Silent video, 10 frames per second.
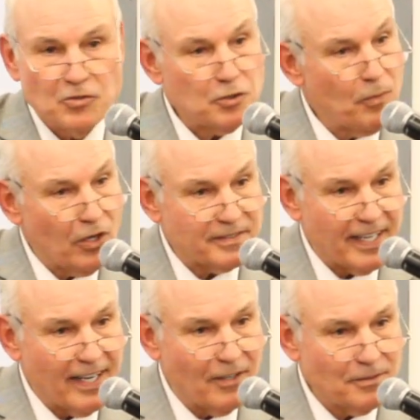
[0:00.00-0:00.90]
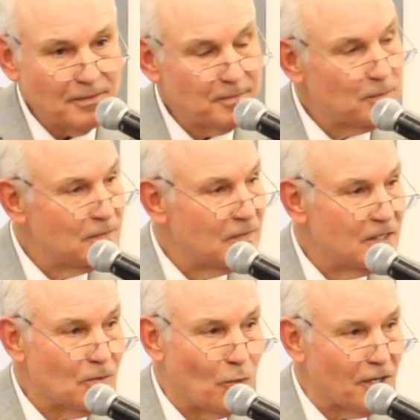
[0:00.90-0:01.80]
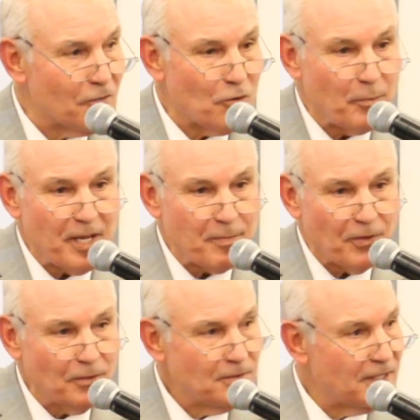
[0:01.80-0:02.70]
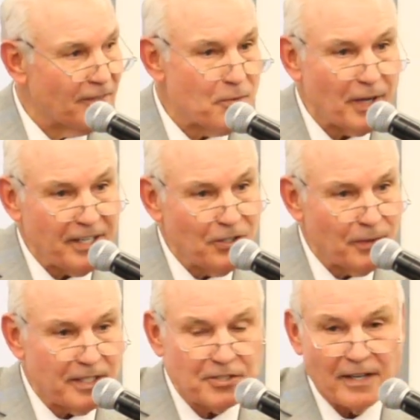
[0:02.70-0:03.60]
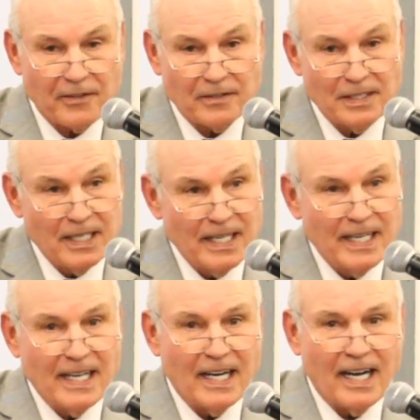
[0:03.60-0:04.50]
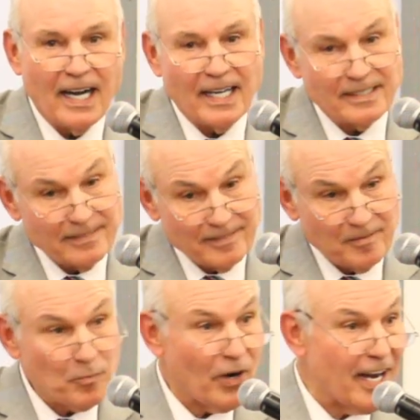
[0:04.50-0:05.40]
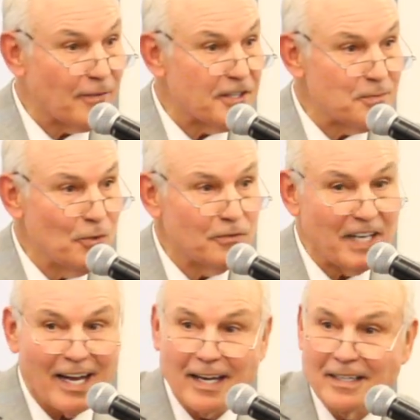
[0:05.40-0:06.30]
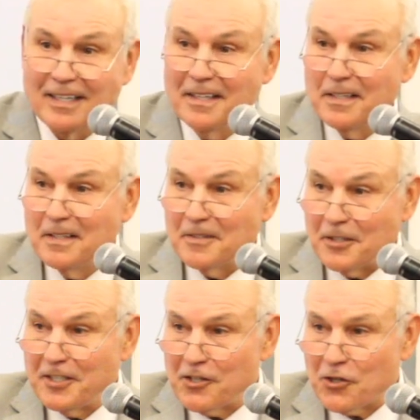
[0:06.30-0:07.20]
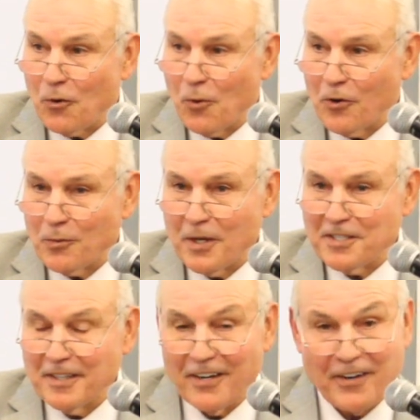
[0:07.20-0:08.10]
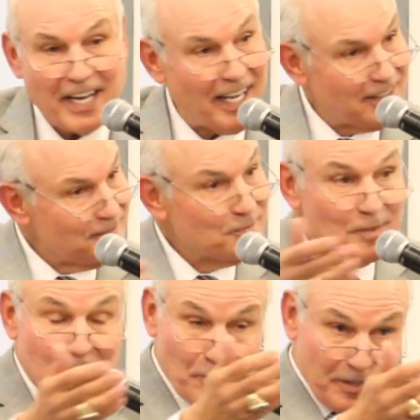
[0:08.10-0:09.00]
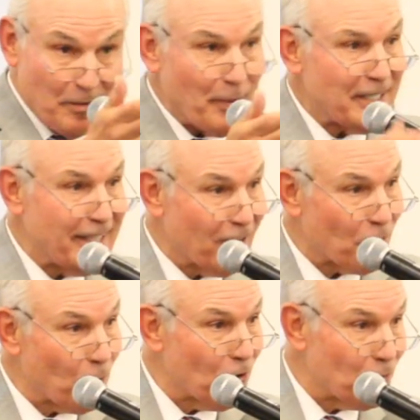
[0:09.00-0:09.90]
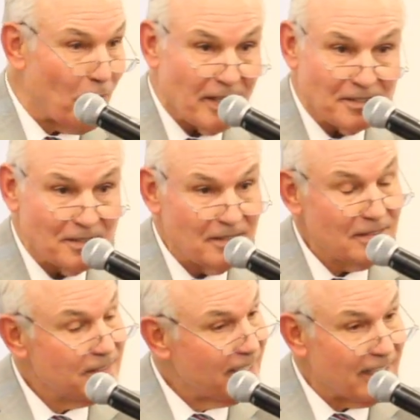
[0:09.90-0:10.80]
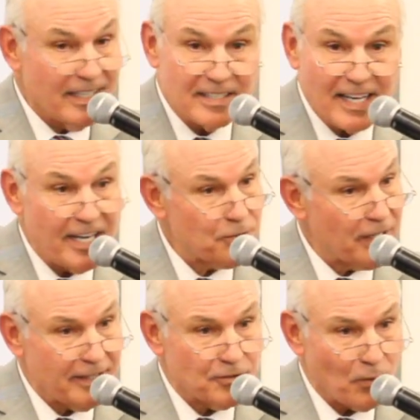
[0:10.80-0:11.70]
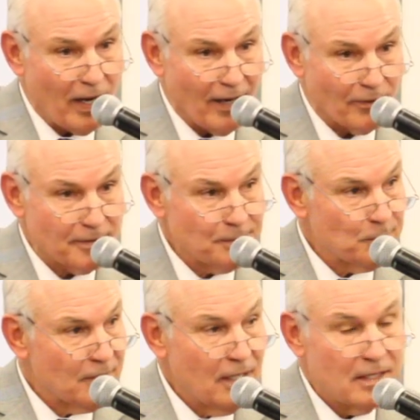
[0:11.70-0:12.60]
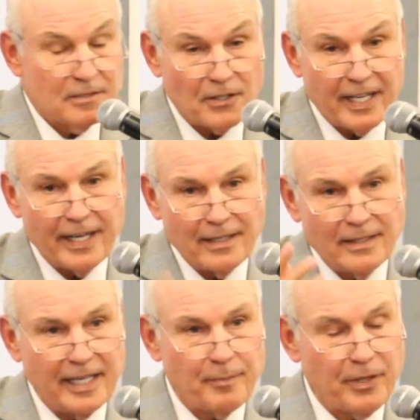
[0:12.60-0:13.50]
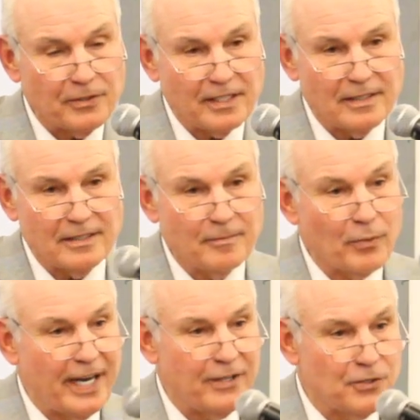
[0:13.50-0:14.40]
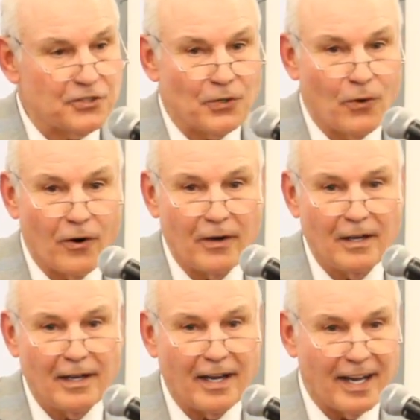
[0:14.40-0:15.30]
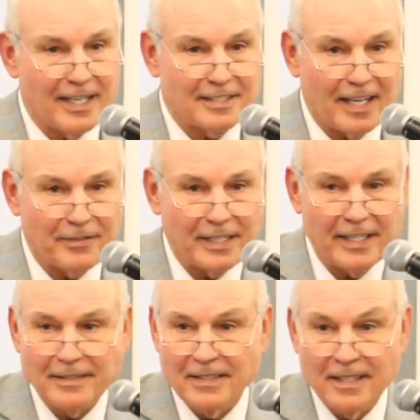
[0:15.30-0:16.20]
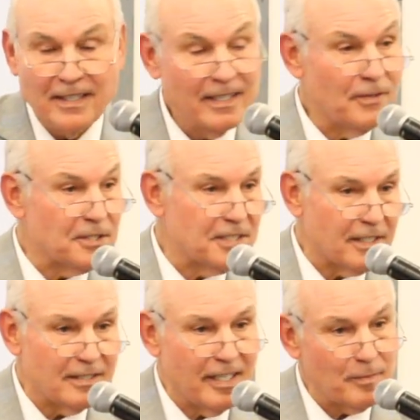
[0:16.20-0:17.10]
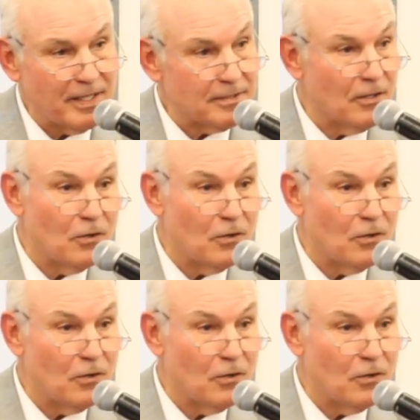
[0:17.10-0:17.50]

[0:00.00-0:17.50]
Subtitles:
Small town, wonderful people, everybody knew each other. Progress moved on. The digital world wasn't there yet, but the big dealer world was. And these guys were getting swallowed. So he built a brand new store on I-70 was 16 months